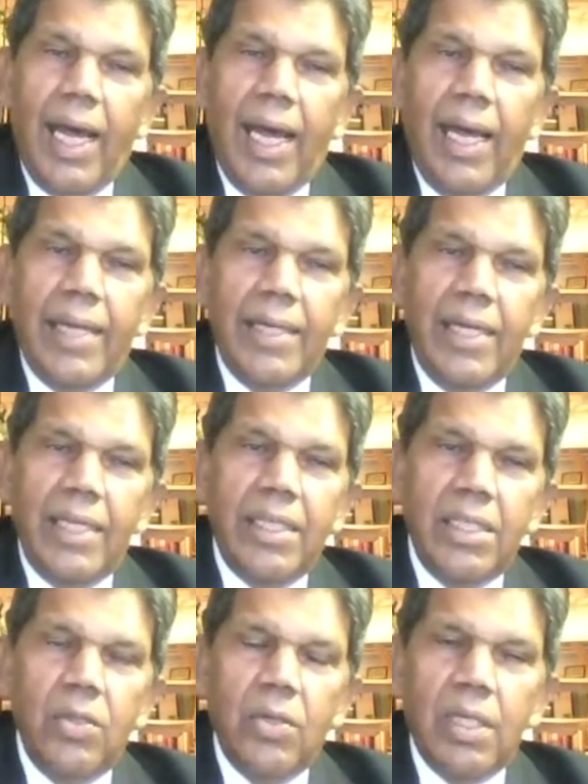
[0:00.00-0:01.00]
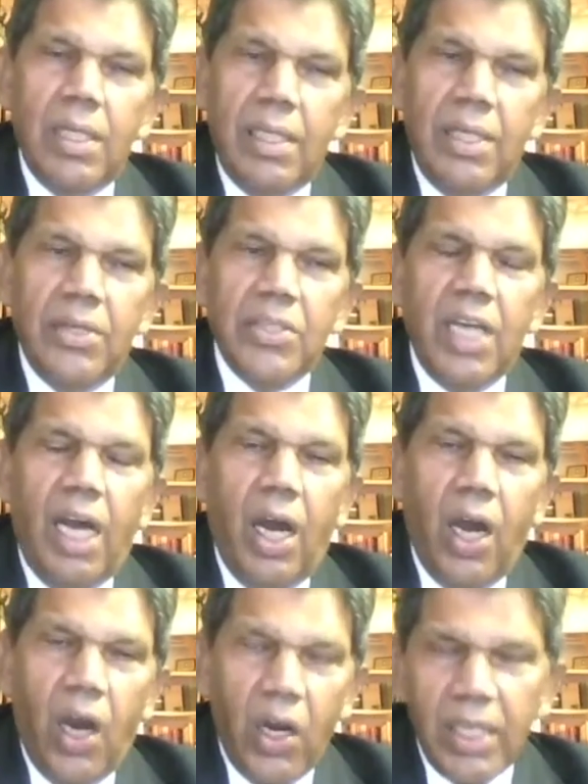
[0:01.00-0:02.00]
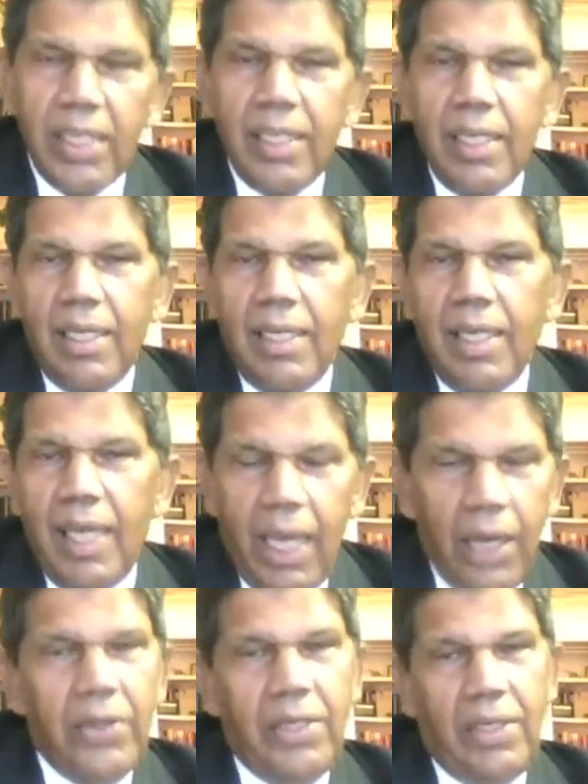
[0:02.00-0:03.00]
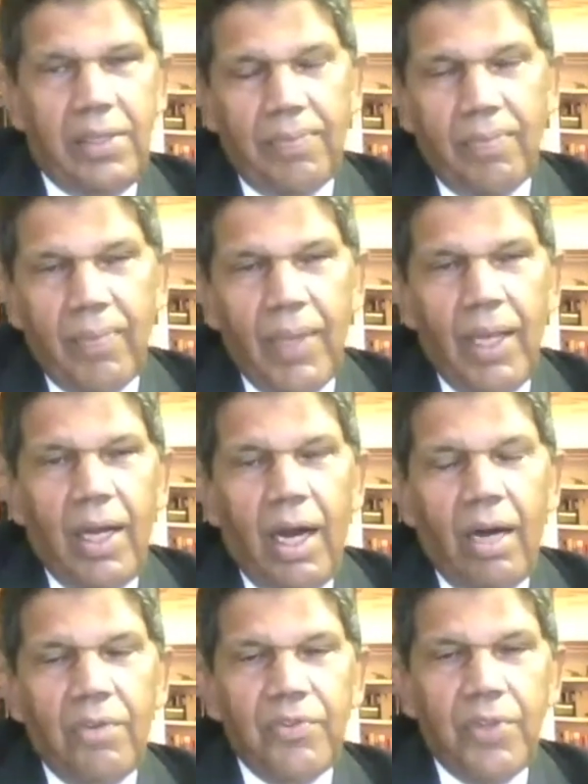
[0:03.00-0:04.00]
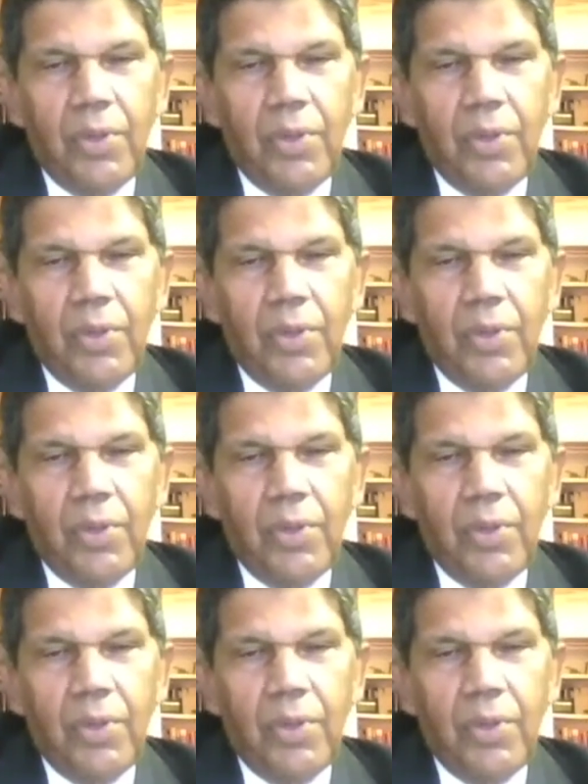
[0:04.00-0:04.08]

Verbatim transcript: And there's hardly an area of the